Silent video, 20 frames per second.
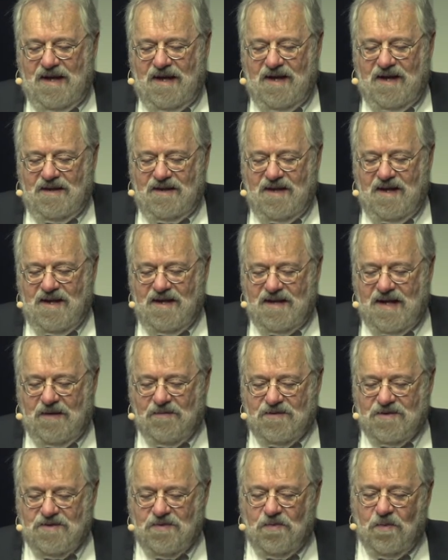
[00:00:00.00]
and
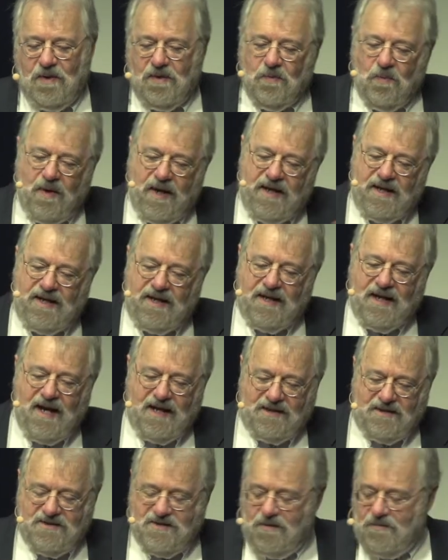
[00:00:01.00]
that was one way he
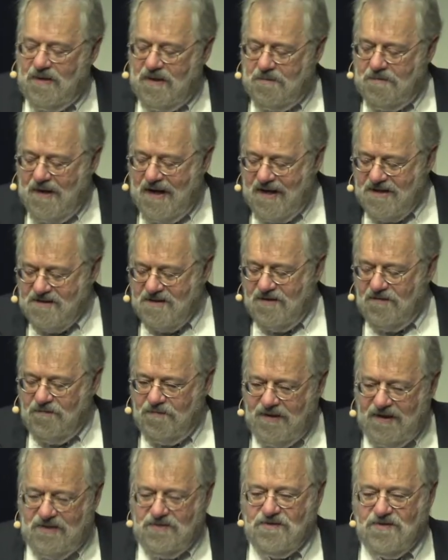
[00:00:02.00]
got so many
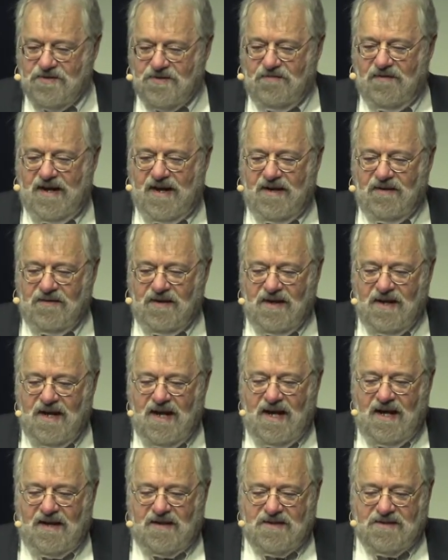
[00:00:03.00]
positive pictures around.
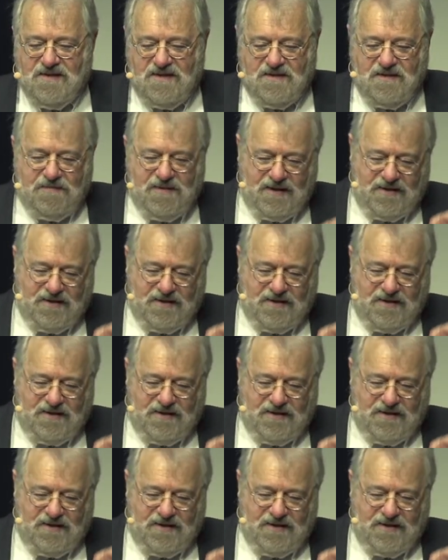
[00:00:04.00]
This is the